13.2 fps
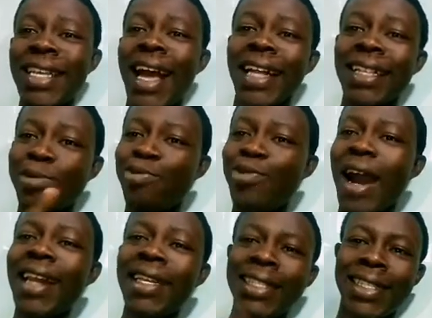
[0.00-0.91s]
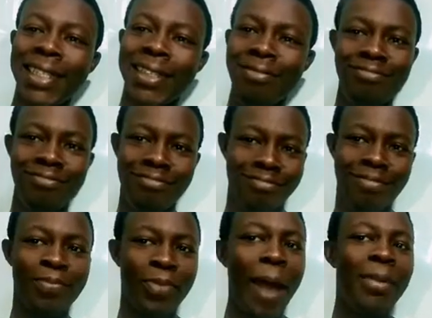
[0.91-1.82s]
Buhari is
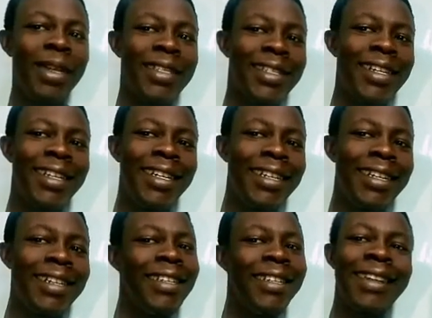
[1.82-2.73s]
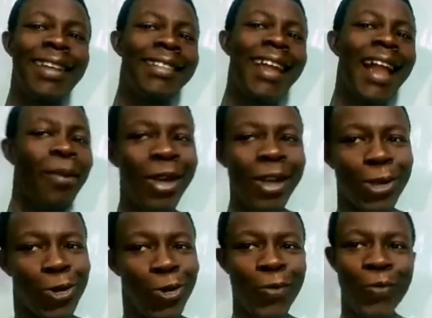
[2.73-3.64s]
probably stealing the Nigerian money
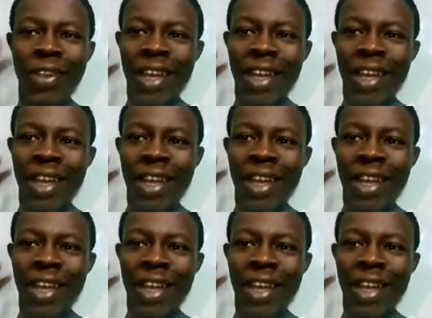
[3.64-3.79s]
too.